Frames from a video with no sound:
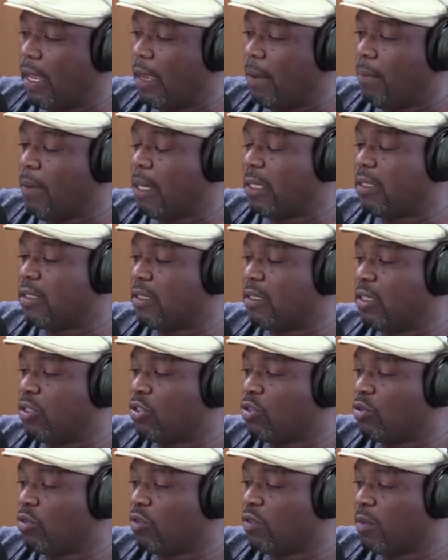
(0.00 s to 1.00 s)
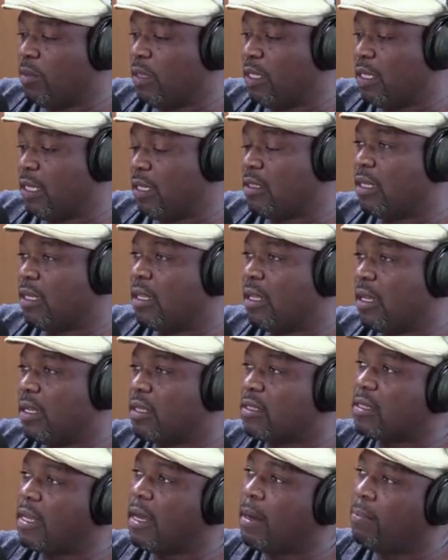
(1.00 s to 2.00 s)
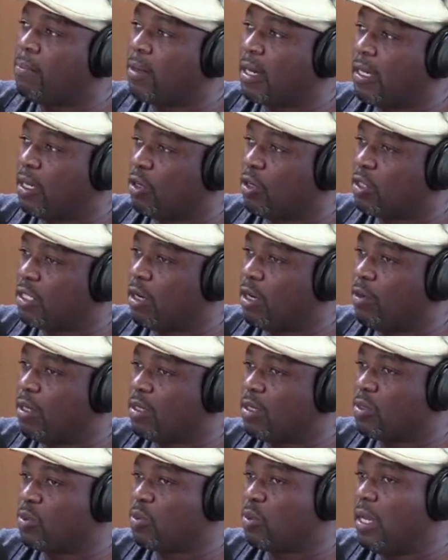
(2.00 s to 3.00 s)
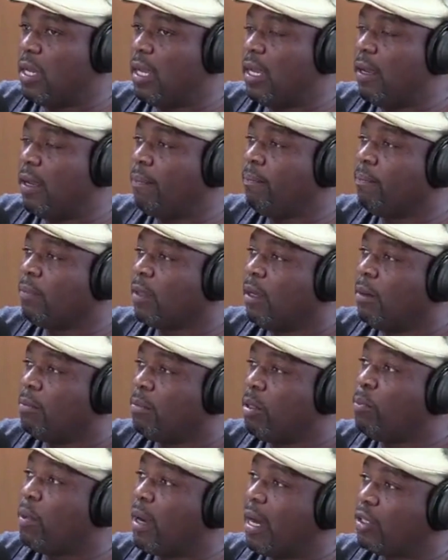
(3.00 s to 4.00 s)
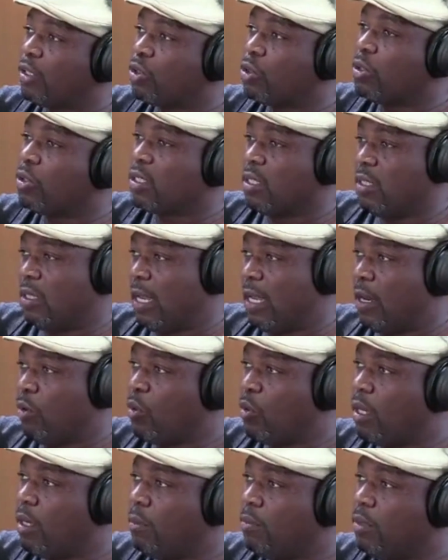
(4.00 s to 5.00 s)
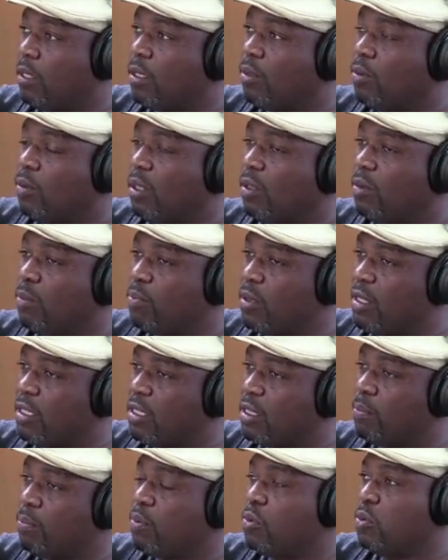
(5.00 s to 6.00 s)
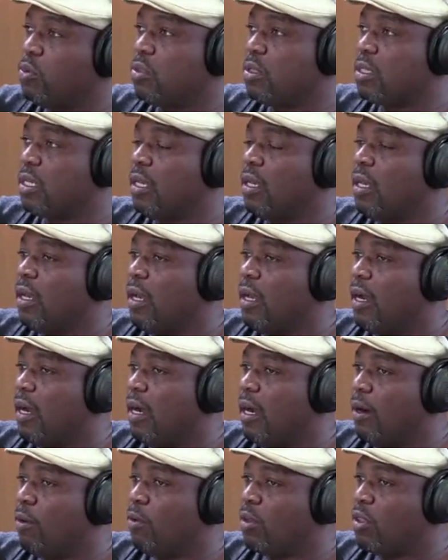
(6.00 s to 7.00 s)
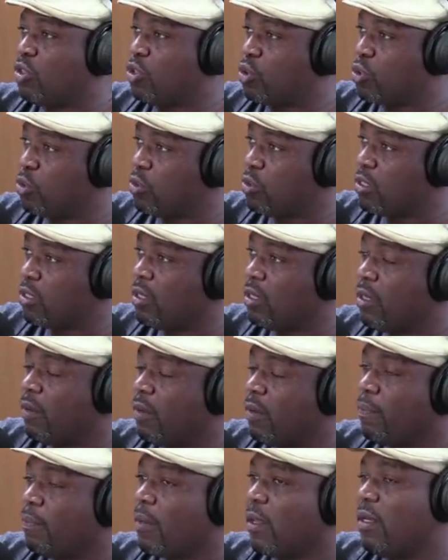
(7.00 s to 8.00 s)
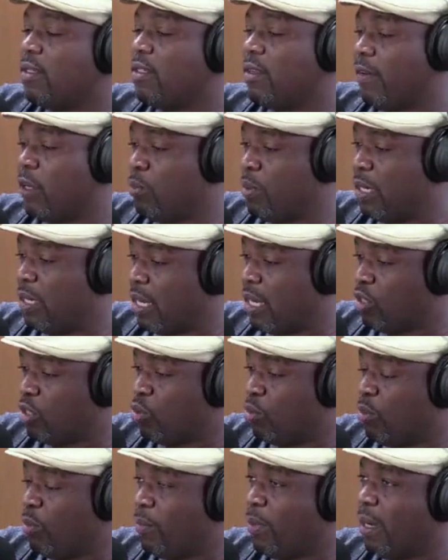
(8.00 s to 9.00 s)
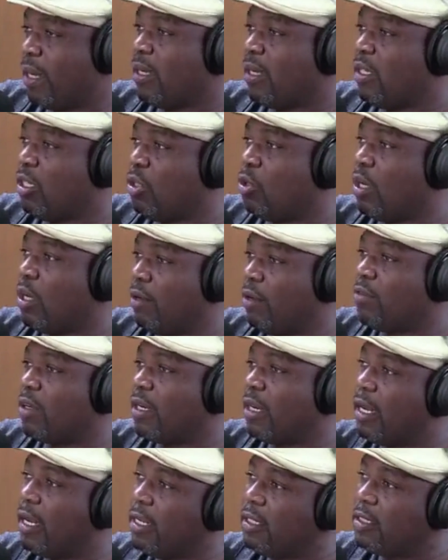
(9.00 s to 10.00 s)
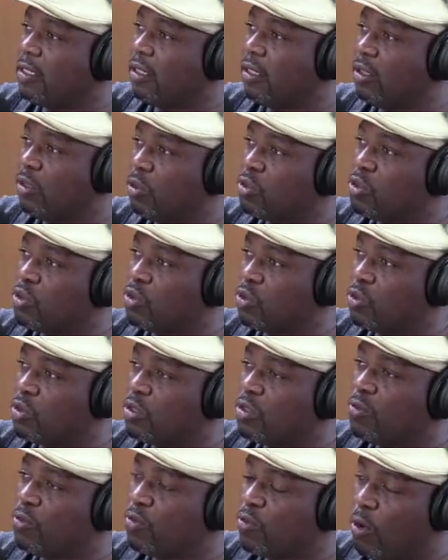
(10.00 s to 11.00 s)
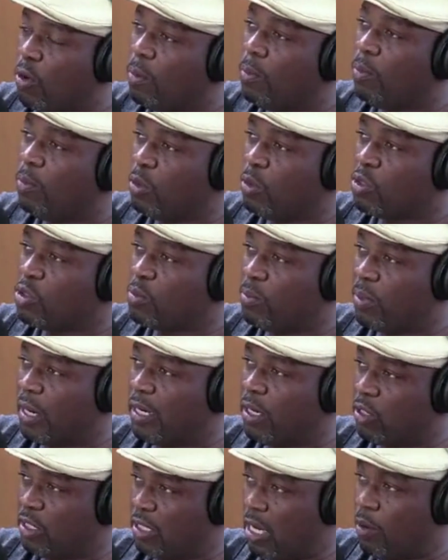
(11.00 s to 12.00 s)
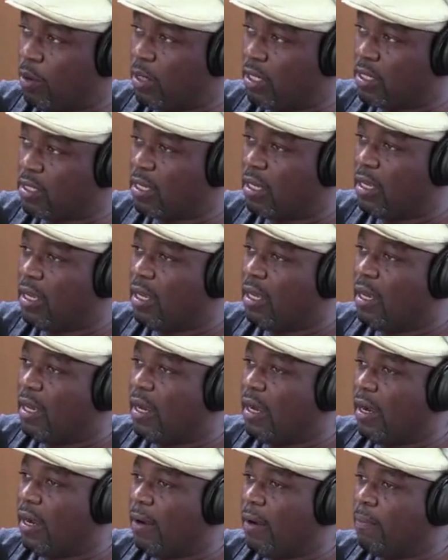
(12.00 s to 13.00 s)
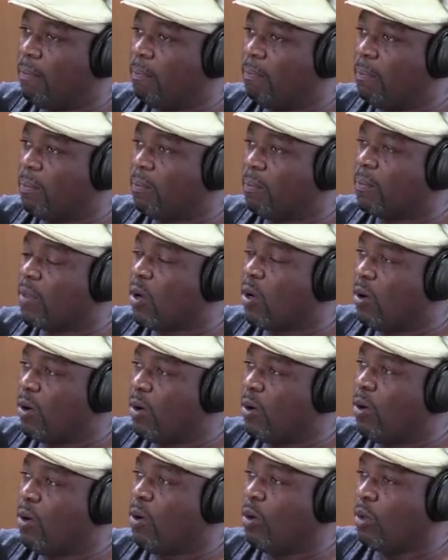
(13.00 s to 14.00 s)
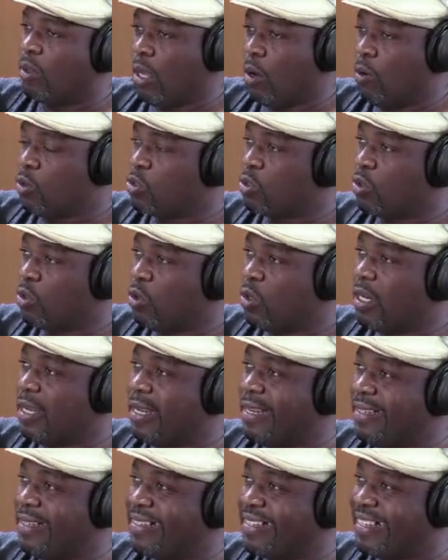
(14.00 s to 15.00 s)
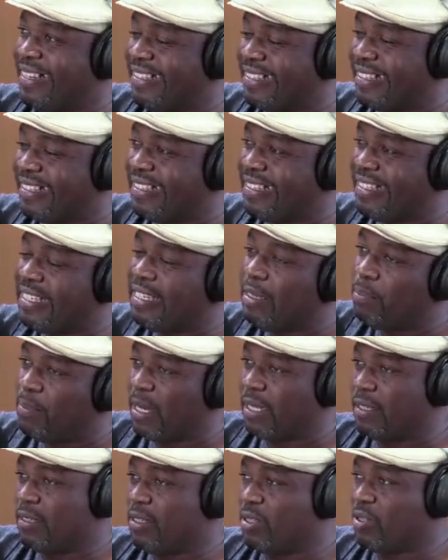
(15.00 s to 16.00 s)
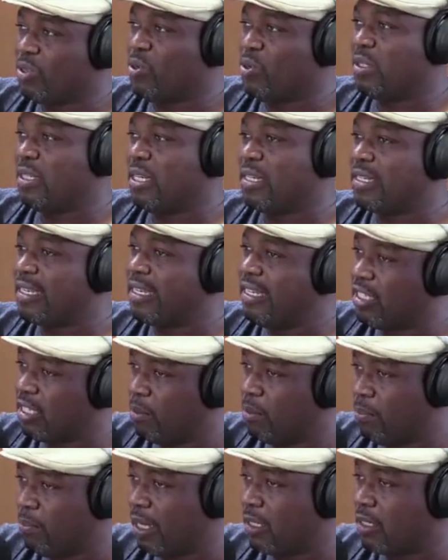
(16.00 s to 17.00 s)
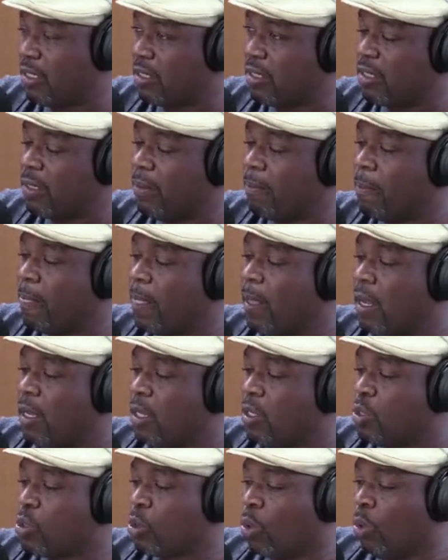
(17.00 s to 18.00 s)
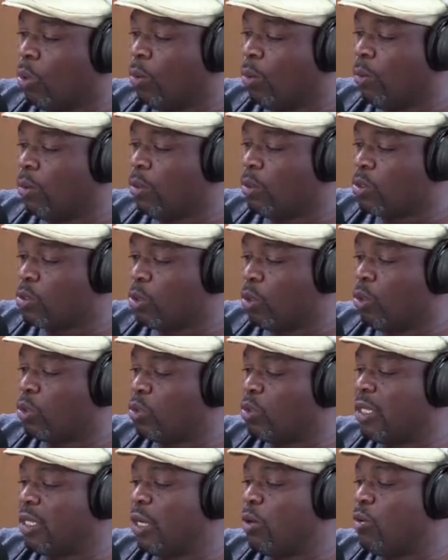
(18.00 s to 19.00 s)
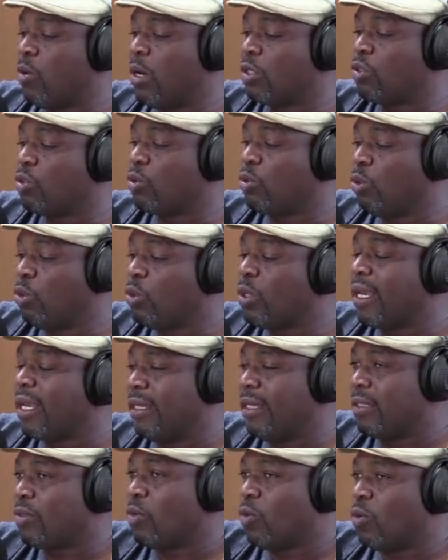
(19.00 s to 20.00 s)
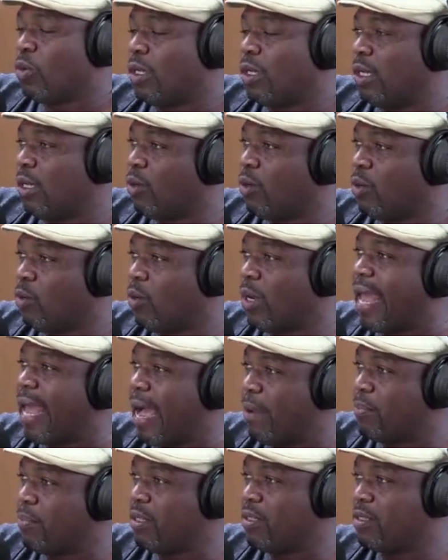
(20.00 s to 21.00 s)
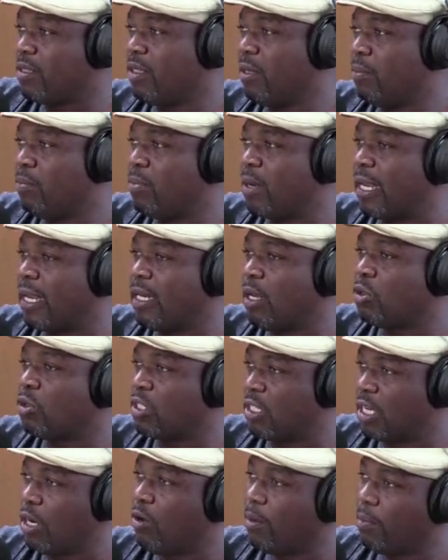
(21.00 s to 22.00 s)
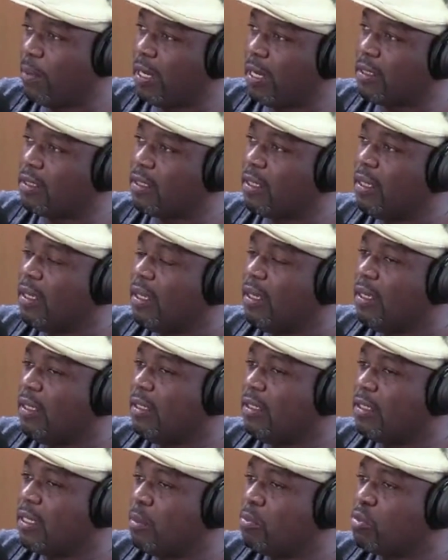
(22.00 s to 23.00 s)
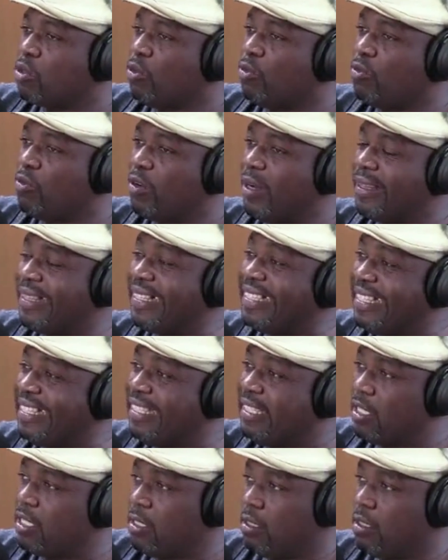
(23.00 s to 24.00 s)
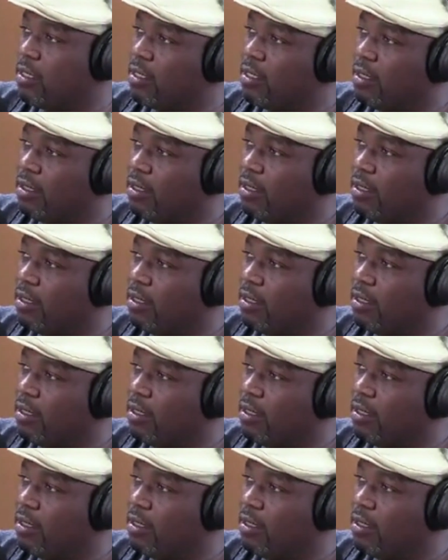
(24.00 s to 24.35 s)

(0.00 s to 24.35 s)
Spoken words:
But the truth of the matter is that there are some bridal showers where people are taught and they're equipped with principles, with truths. You know, having learned those truths from those bridal showers, or they're also known as kitchen tea parties or just kitchen parties. So today we want to look at what happens in a bridal shower part in terms of the teachings.